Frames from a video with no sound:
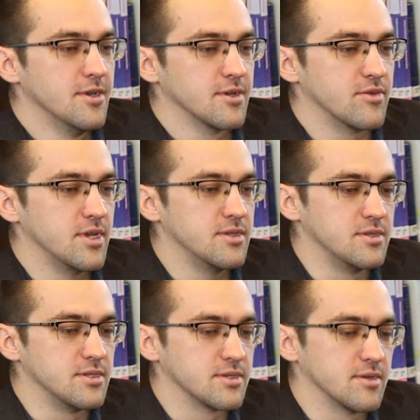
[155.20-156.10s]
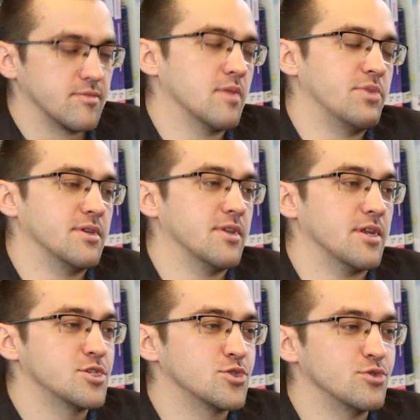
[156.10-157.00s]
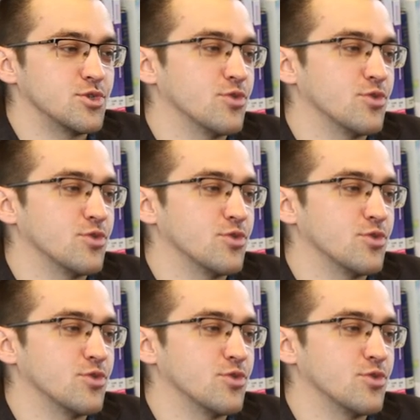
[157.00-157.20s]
create these, uh, in my opinion, non-issues.